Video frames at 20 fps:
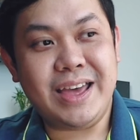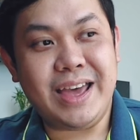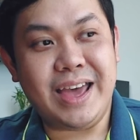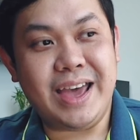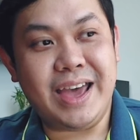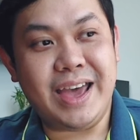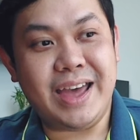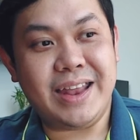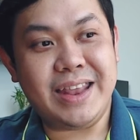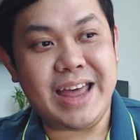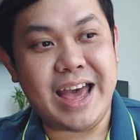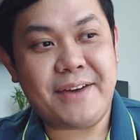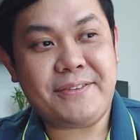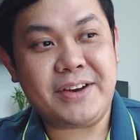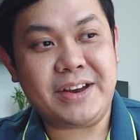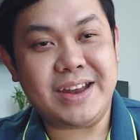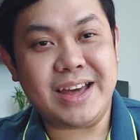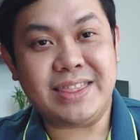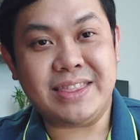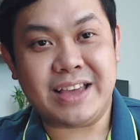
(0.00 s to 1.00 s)
And
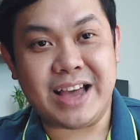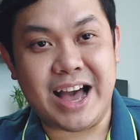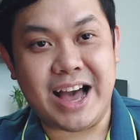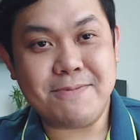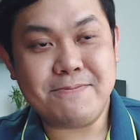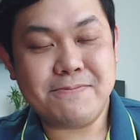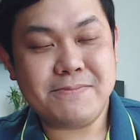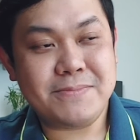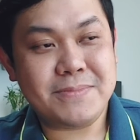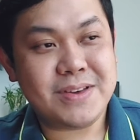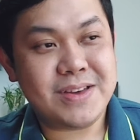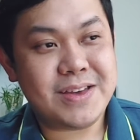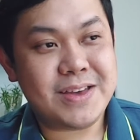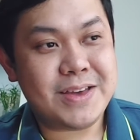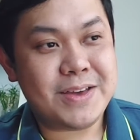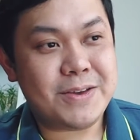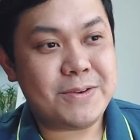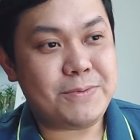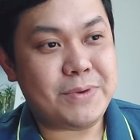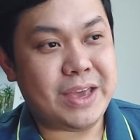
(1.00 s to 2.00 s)
after that camp,
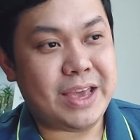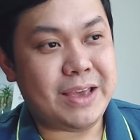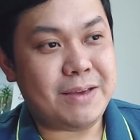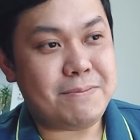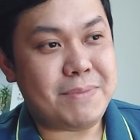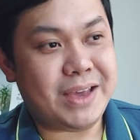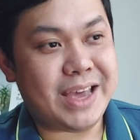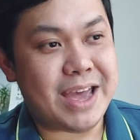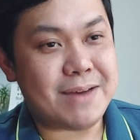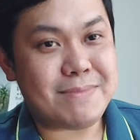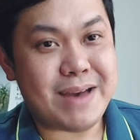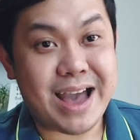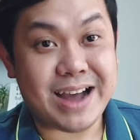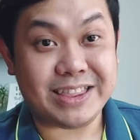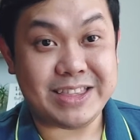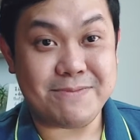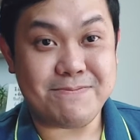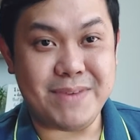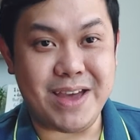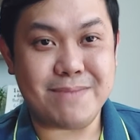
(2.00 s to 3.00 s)
we became
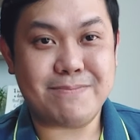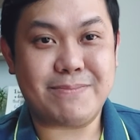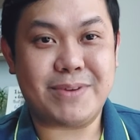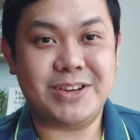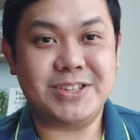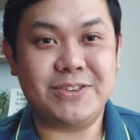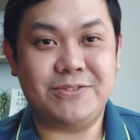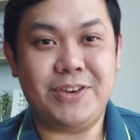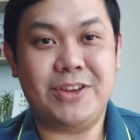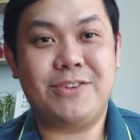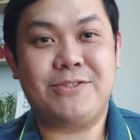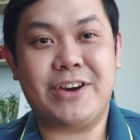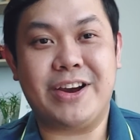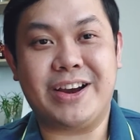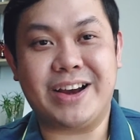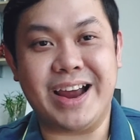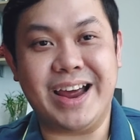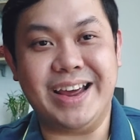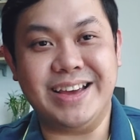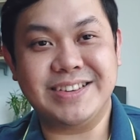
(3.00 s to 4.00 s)
active members of Youth for
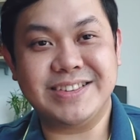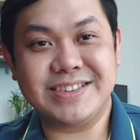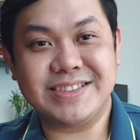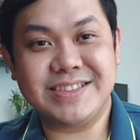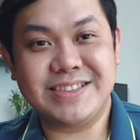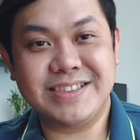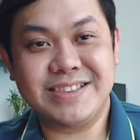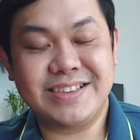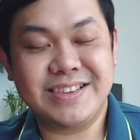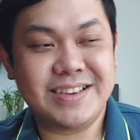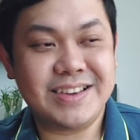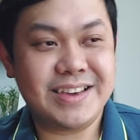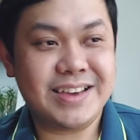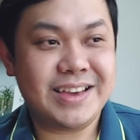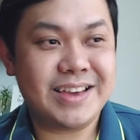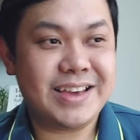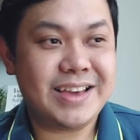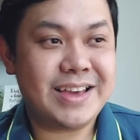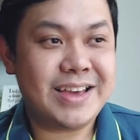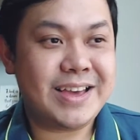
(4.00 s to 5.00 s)
Christ.
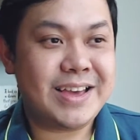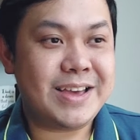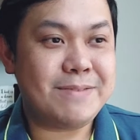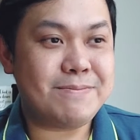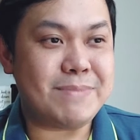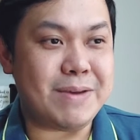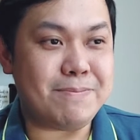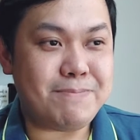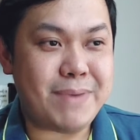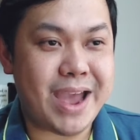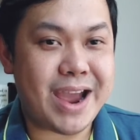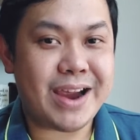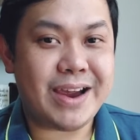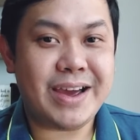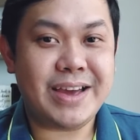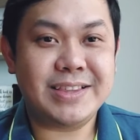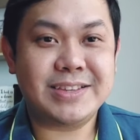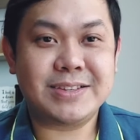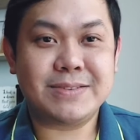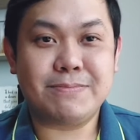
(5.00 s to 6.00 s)
My
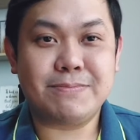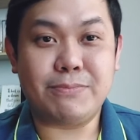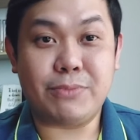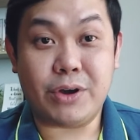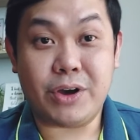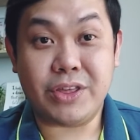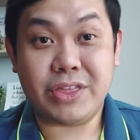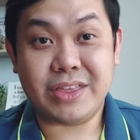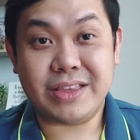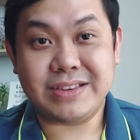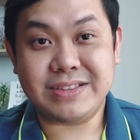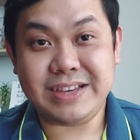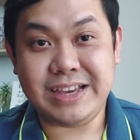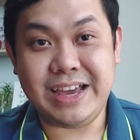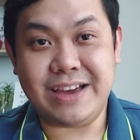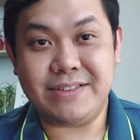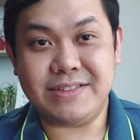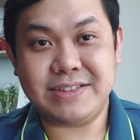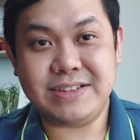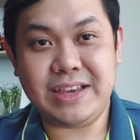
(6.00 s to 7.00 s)
parents brought
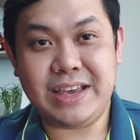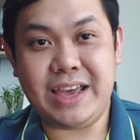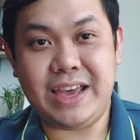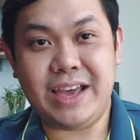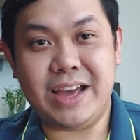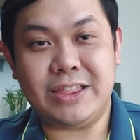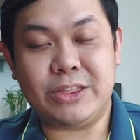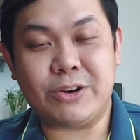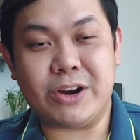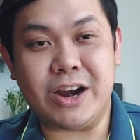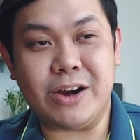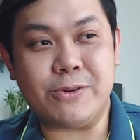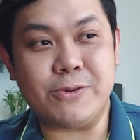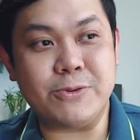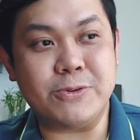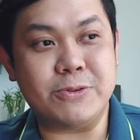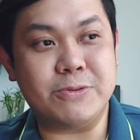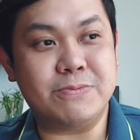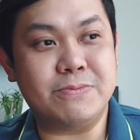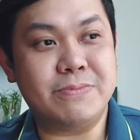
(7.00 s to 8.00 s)
CFC into our
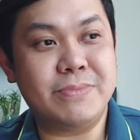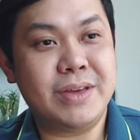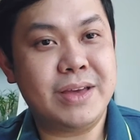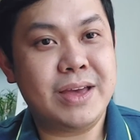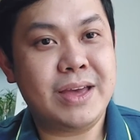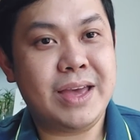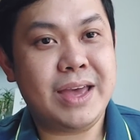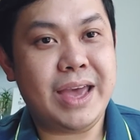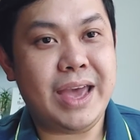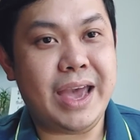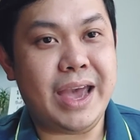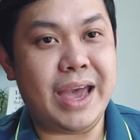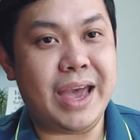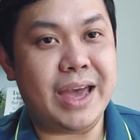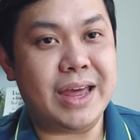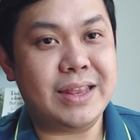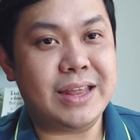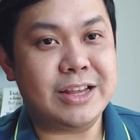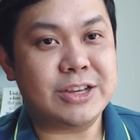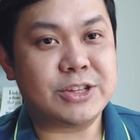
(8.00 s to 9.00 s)
home
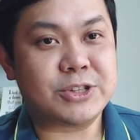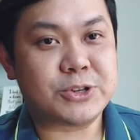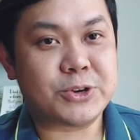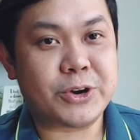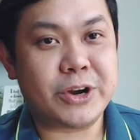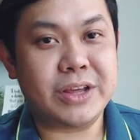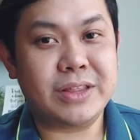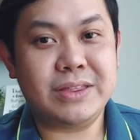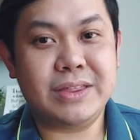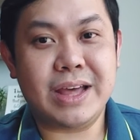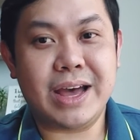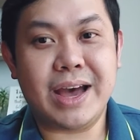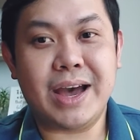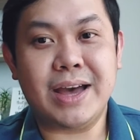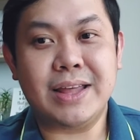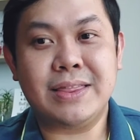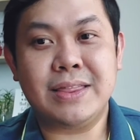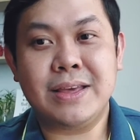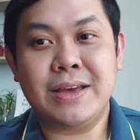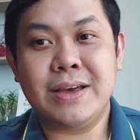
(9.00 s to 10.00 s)
and ensured
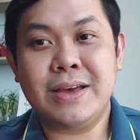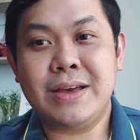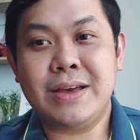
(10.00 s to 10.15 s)
that